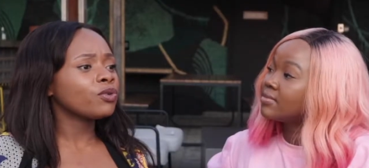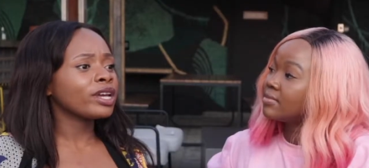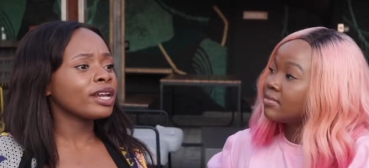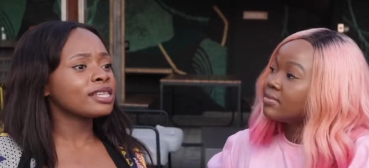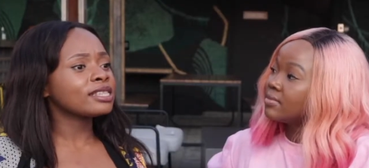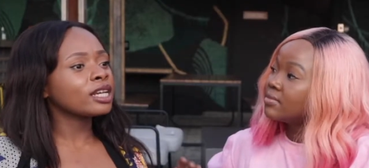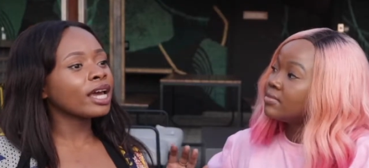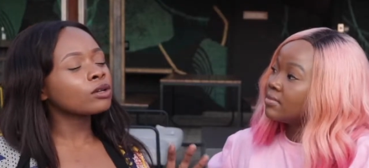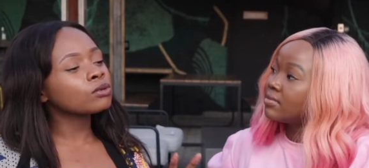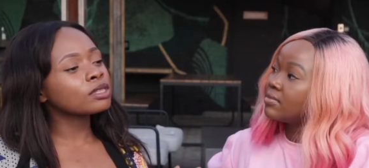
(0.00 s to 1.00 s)
Speaker 1: realize that
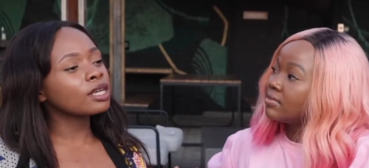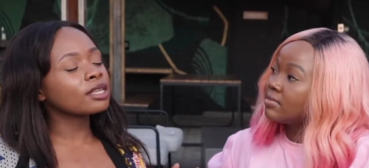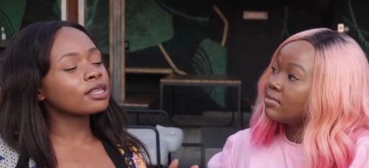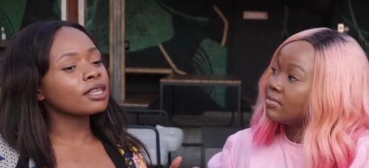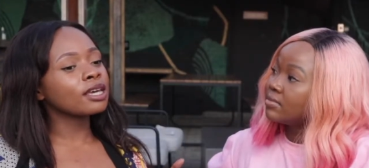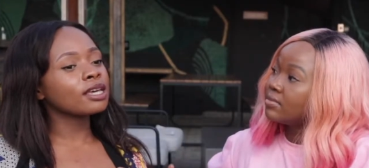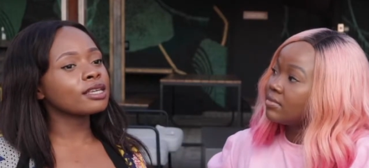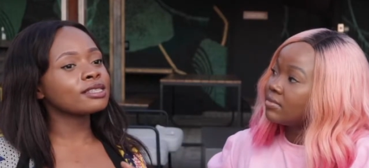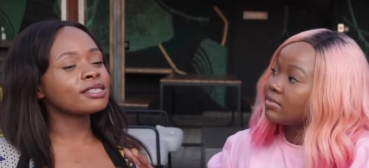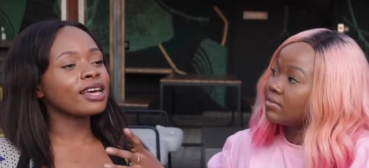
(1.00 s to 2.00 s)
I don't think there
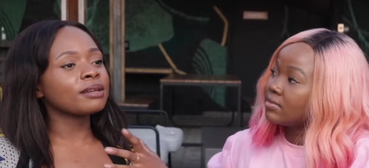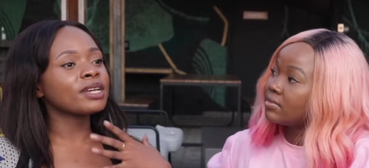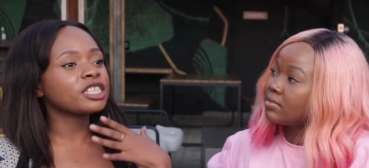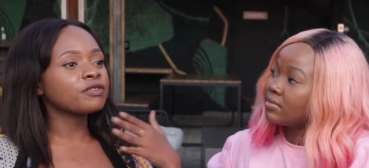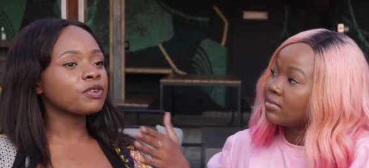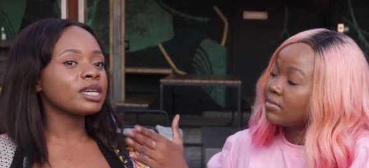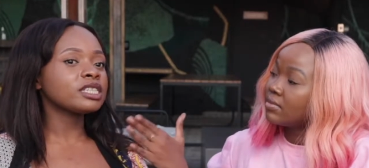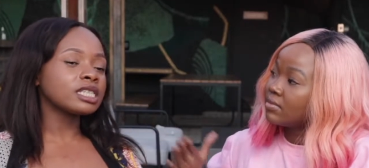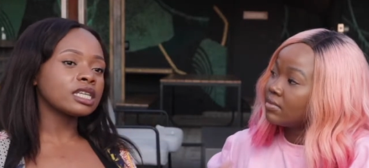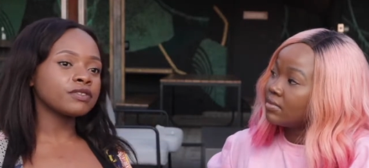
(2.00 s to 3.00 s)
is that much
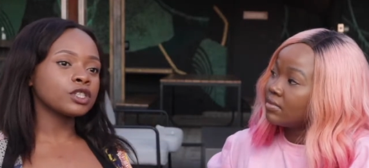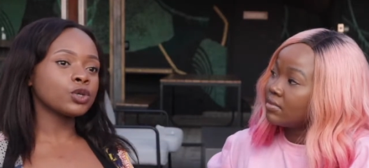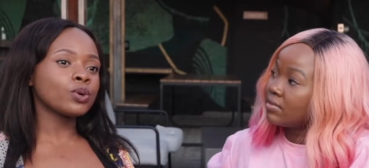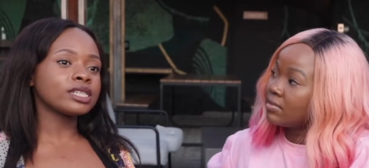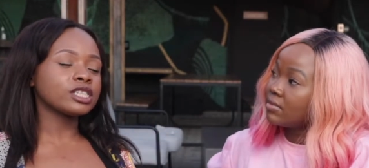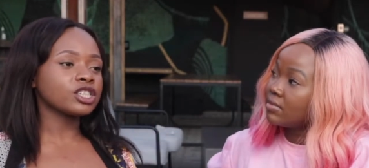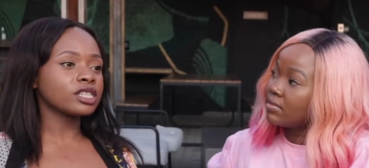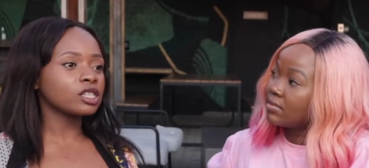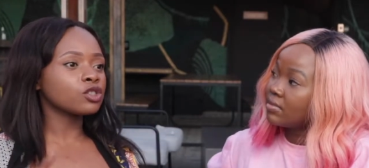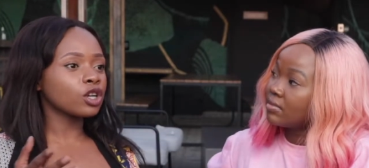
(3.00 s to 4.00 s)
information given to us
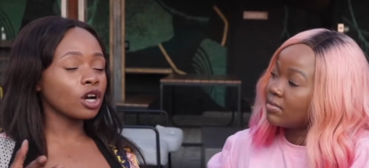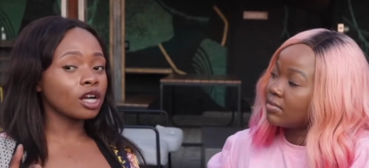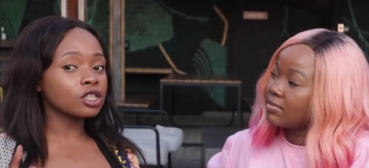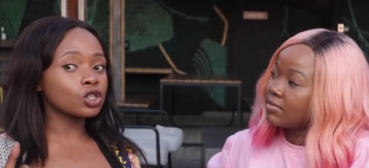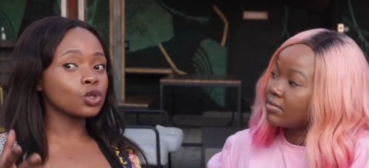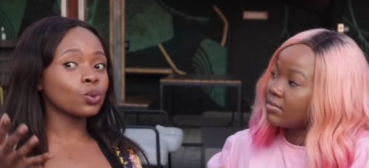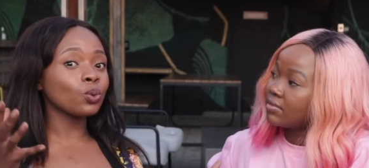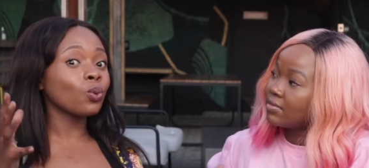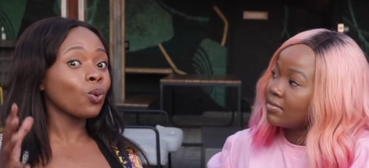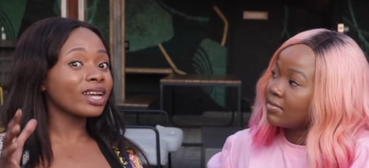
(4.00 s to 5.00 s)
just in regards to
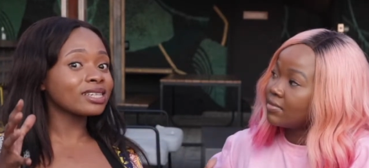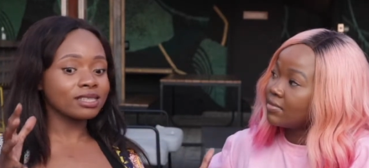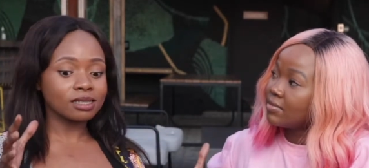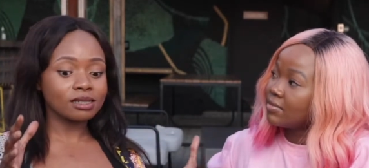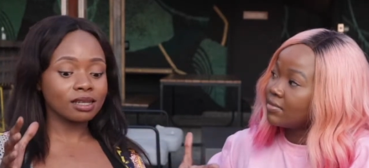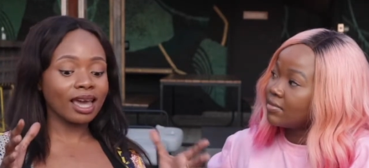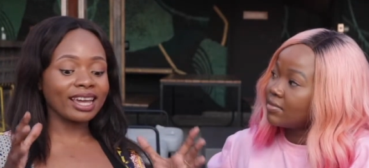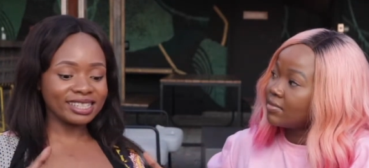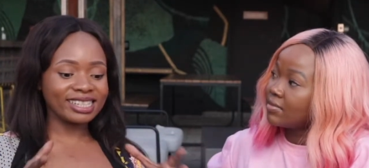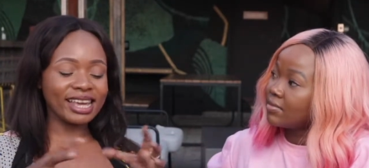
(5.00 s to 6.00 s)
what
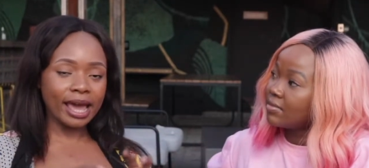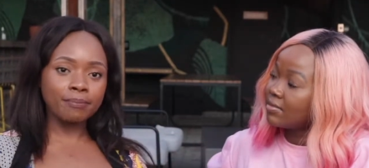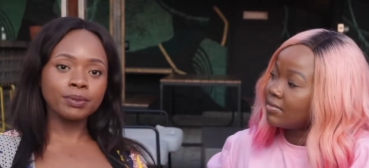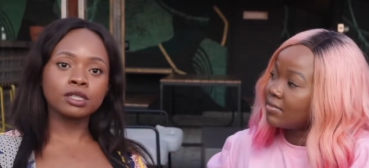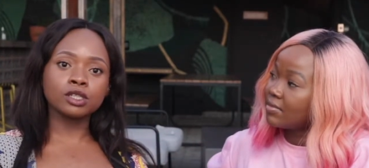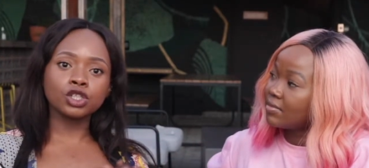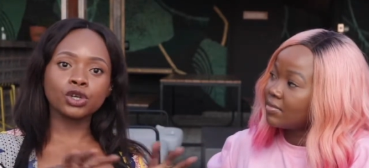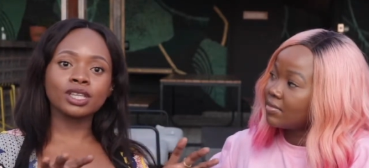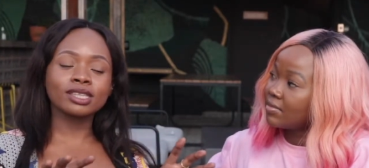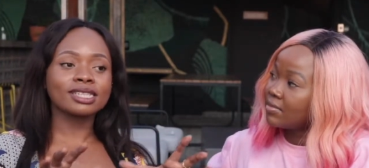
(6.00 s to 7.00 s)
actually happened during the